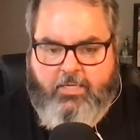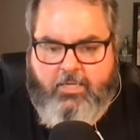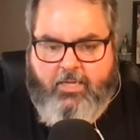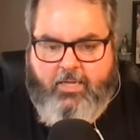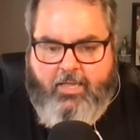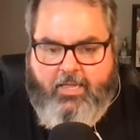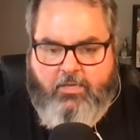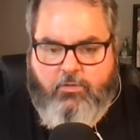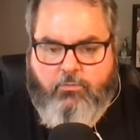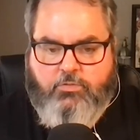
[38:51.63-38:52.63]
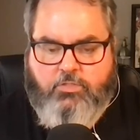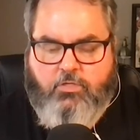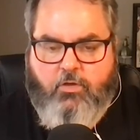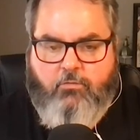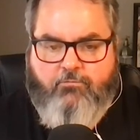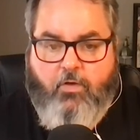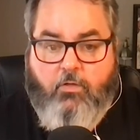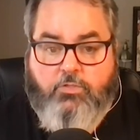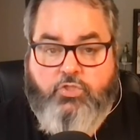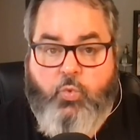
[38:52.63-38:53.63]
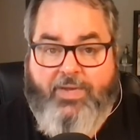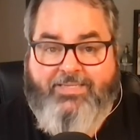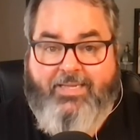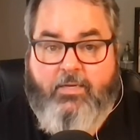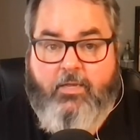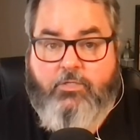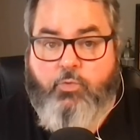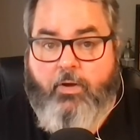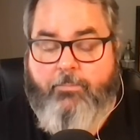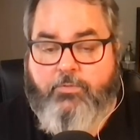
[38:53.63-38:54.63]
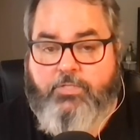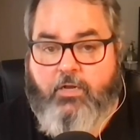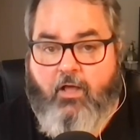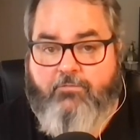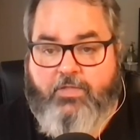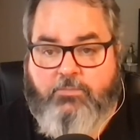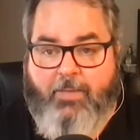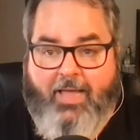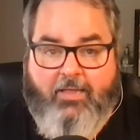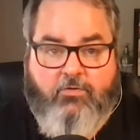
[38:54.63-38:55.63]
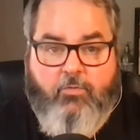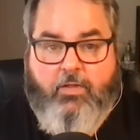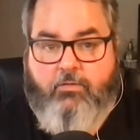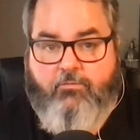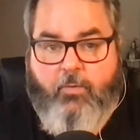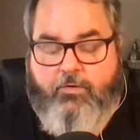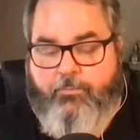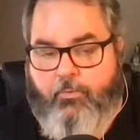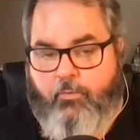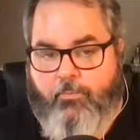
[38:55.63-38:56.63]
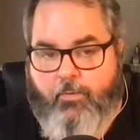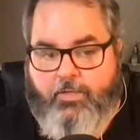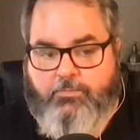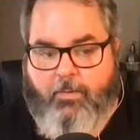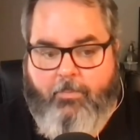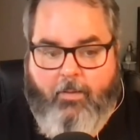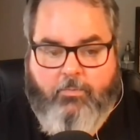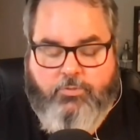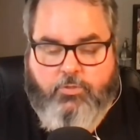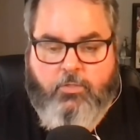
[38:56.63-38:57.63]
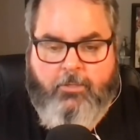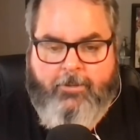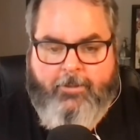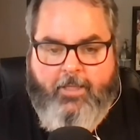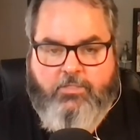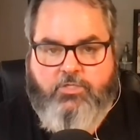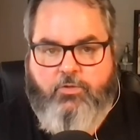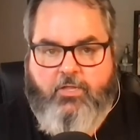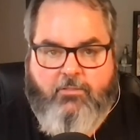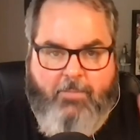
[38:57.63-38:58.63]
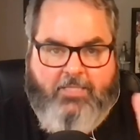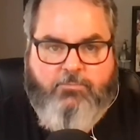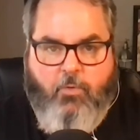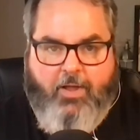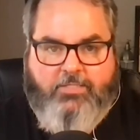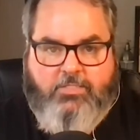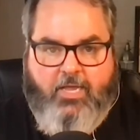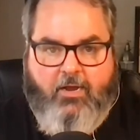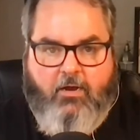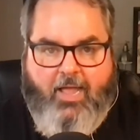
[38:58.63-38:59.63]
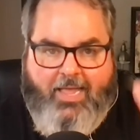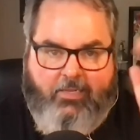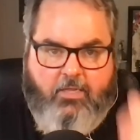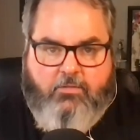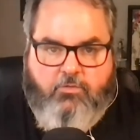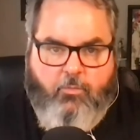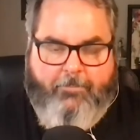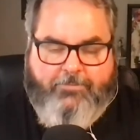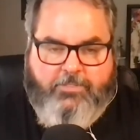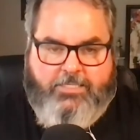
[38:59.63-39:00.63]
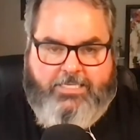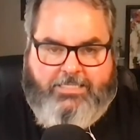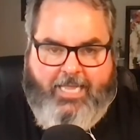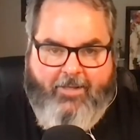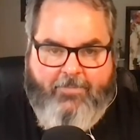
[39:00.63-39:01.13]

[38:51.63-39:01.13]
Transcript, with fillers: uh, and use the code falls twenty and get twenty percent off. That's buying it directly from Entrepreneur Press, my publisher, and so you get the best price there and you get the twenty percent discount.